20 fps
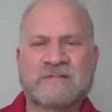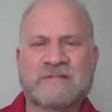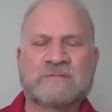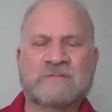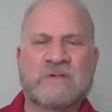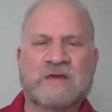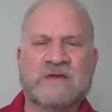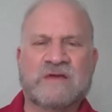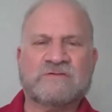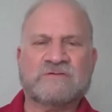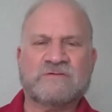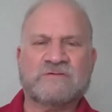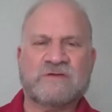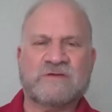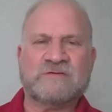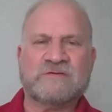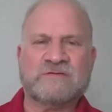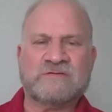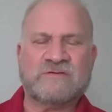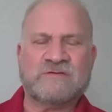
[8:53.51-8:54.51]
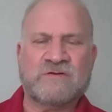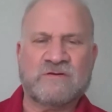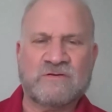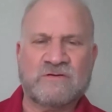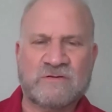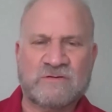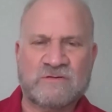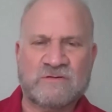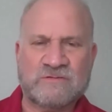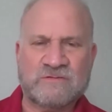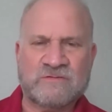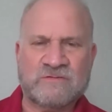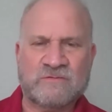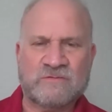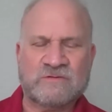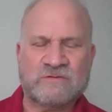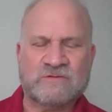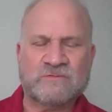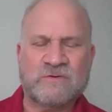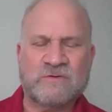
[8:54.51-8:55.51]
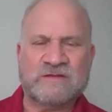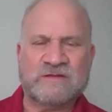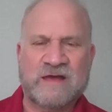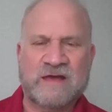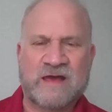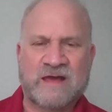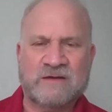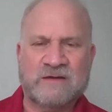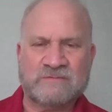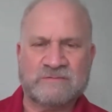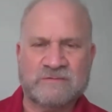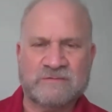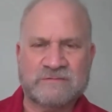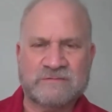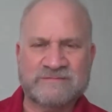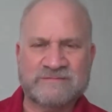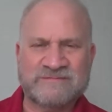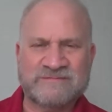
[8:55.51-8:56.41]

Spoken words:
The master says, "It's turtles all the way down."